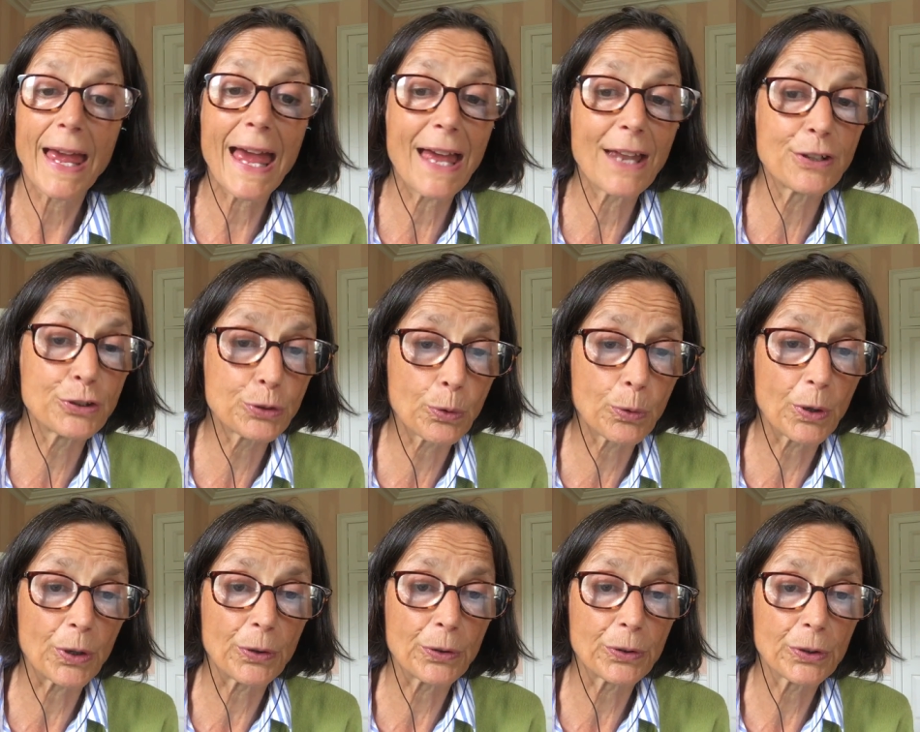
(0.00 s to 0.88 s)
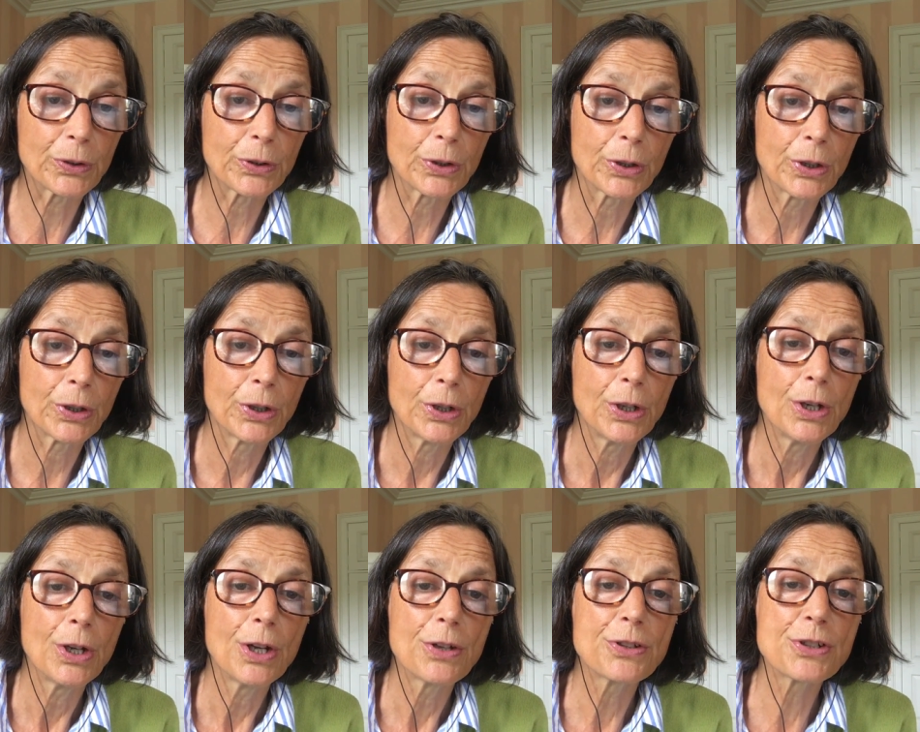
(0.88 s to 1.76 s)
End quote.
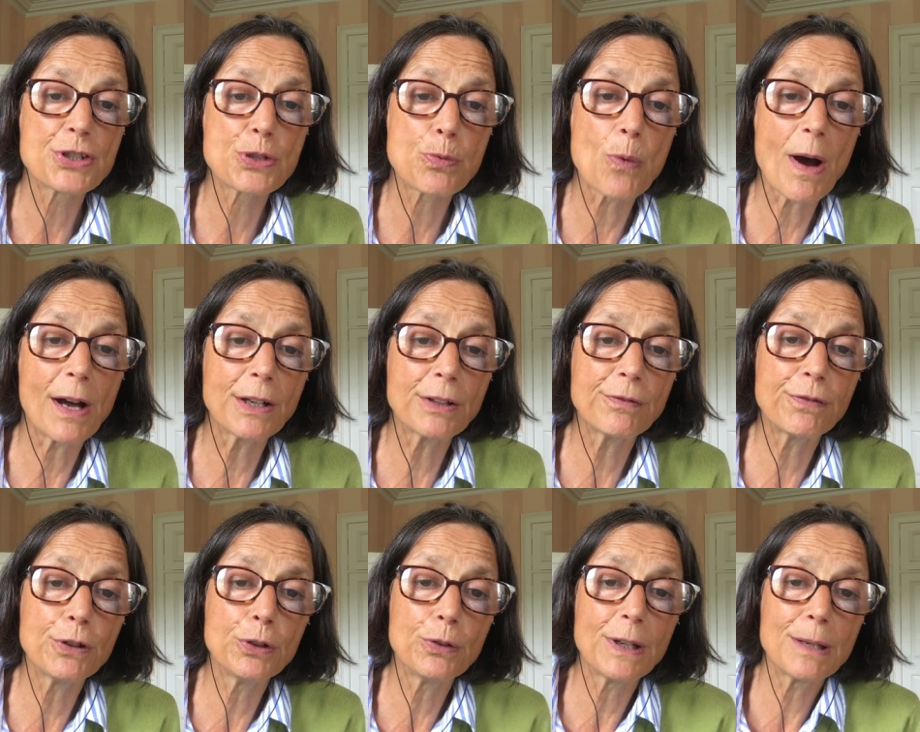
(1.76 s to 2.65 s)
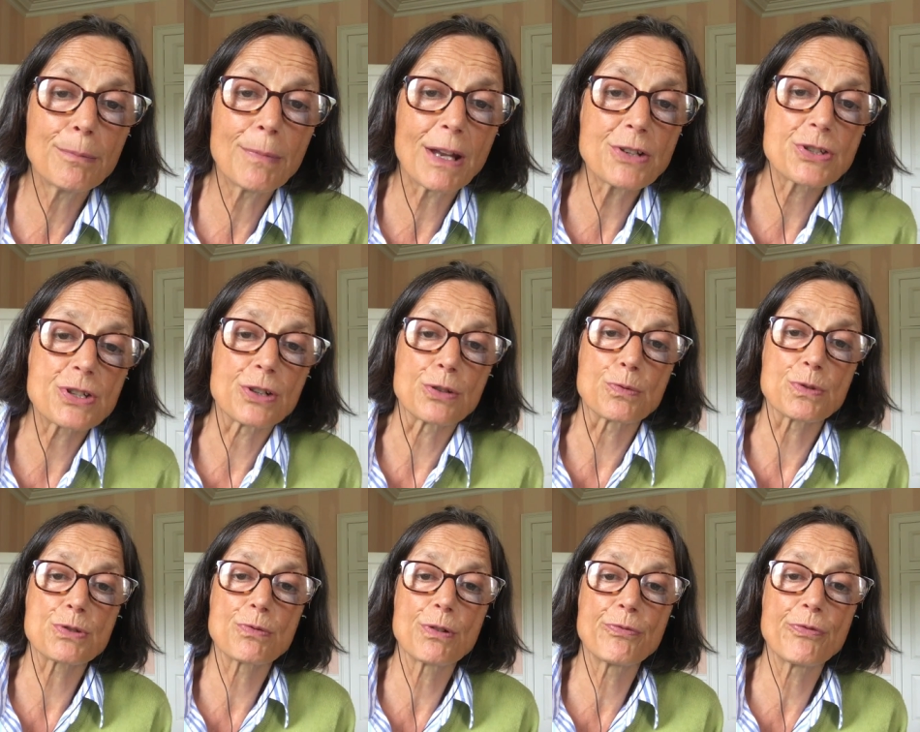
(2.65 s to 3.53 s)
The swine flu he mentioned
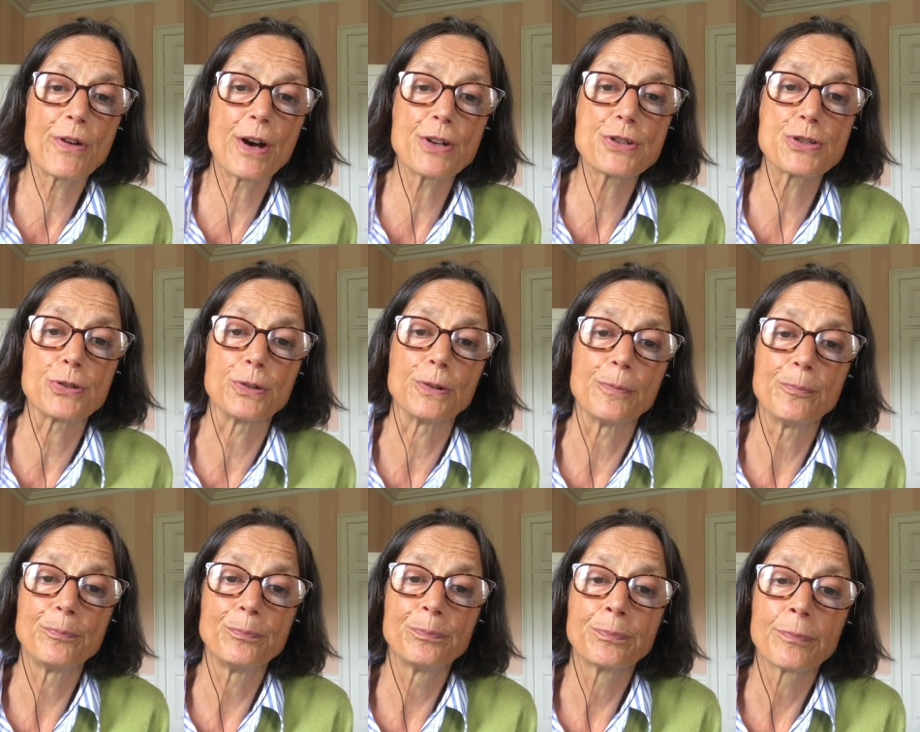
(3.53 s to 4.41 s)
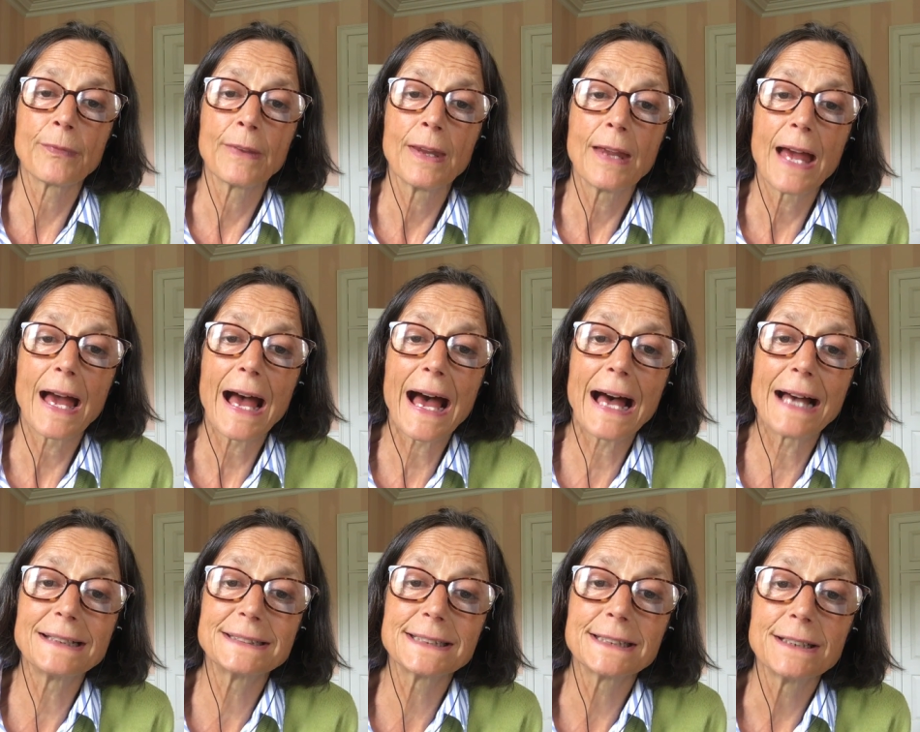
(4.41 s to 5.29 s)
was referred to
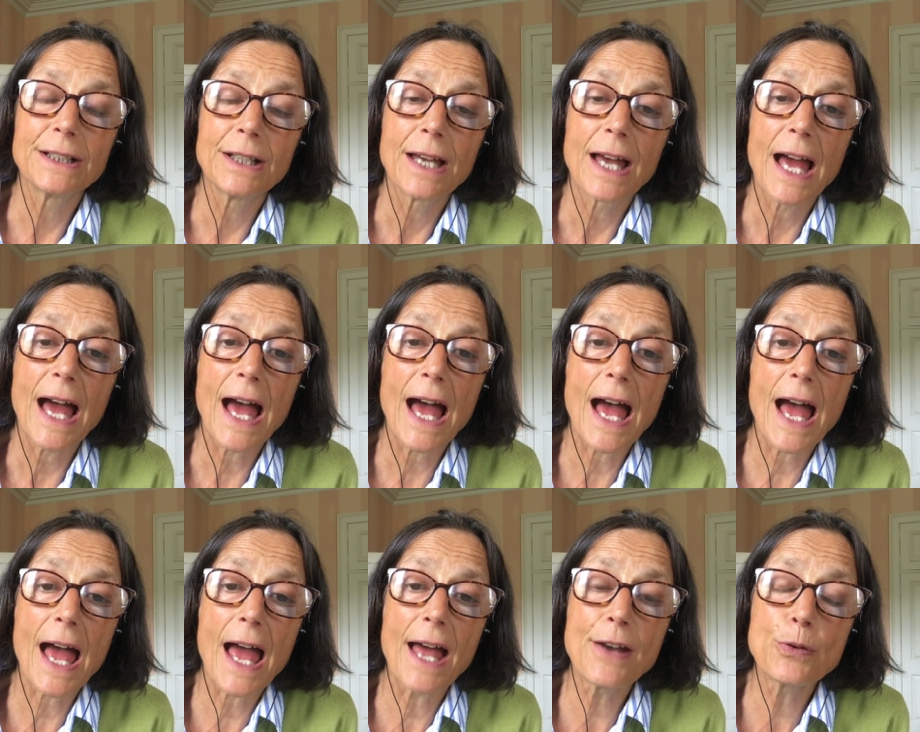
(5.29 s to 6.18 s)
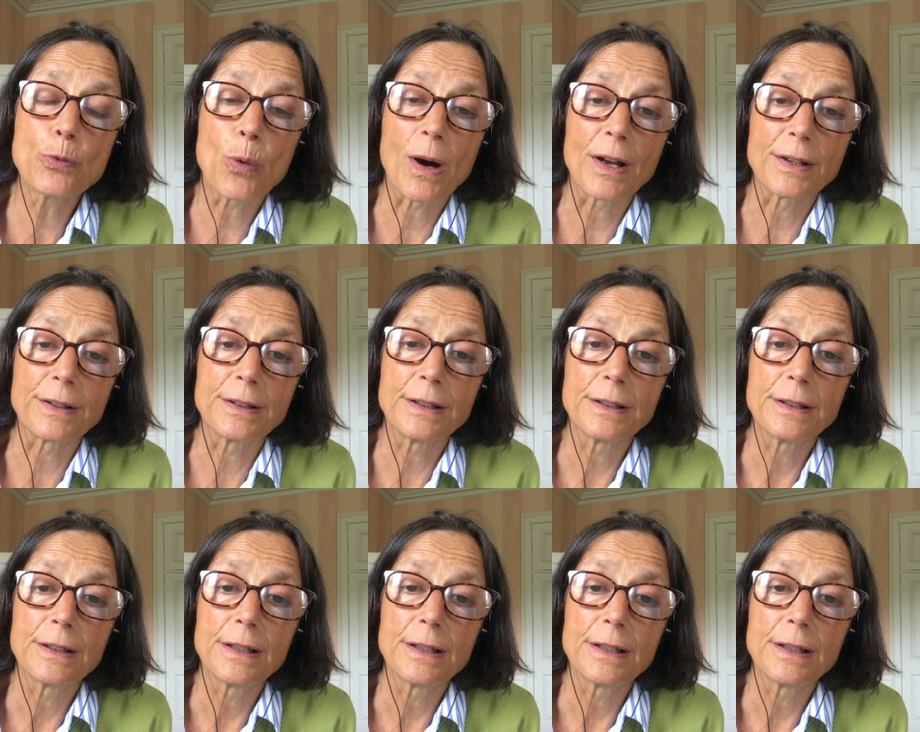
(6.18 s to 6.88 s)
as N1H1